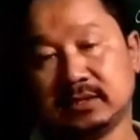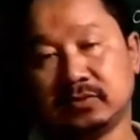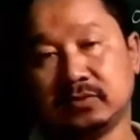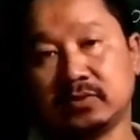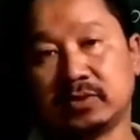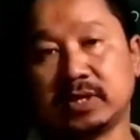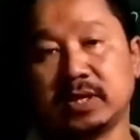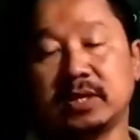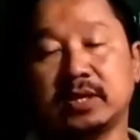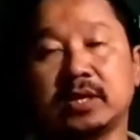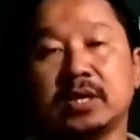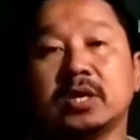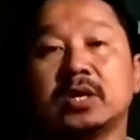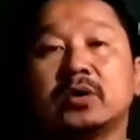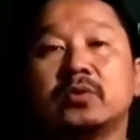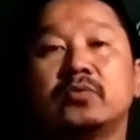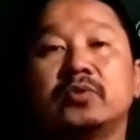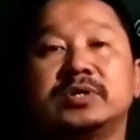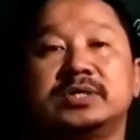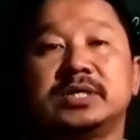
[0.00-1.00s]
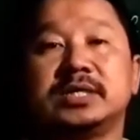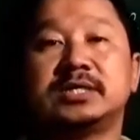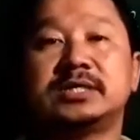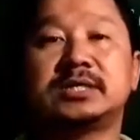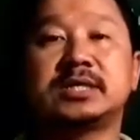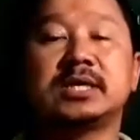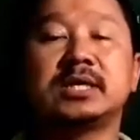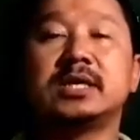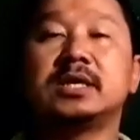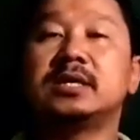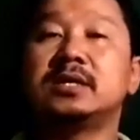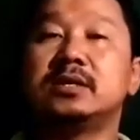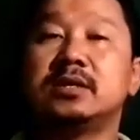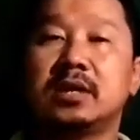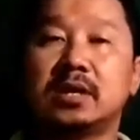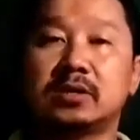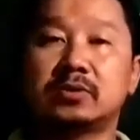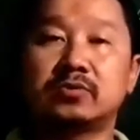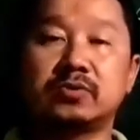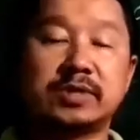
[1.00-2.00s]
Okay, which is
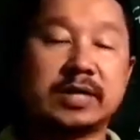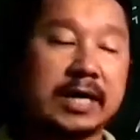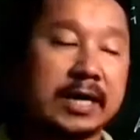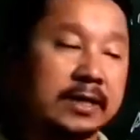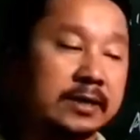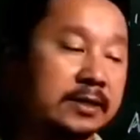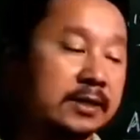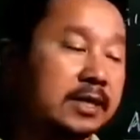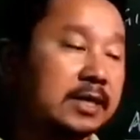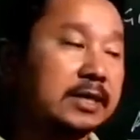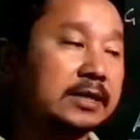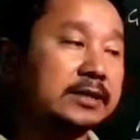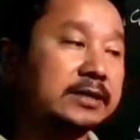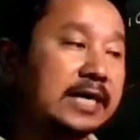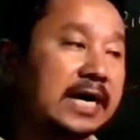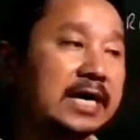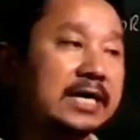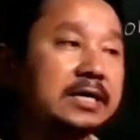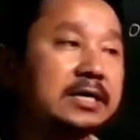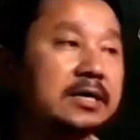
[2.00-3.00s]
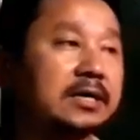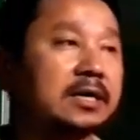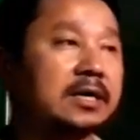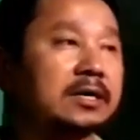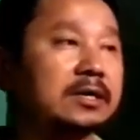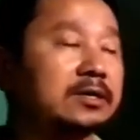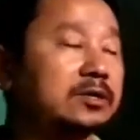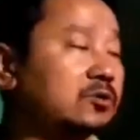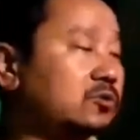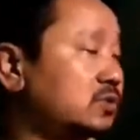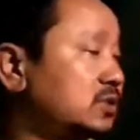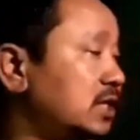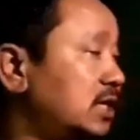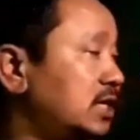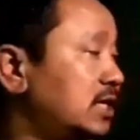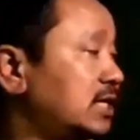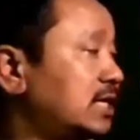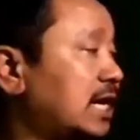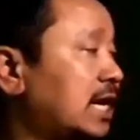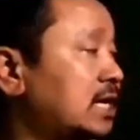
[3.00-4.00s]
not good, and that
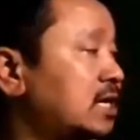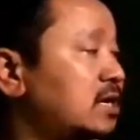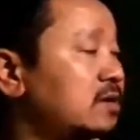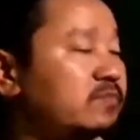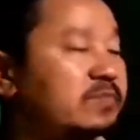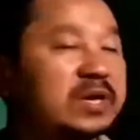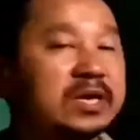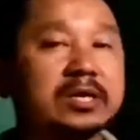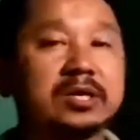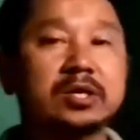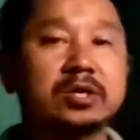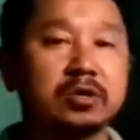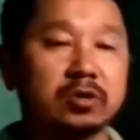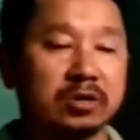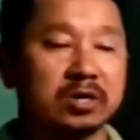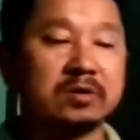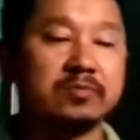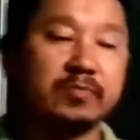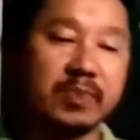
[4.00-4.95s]
usually cannot be cured.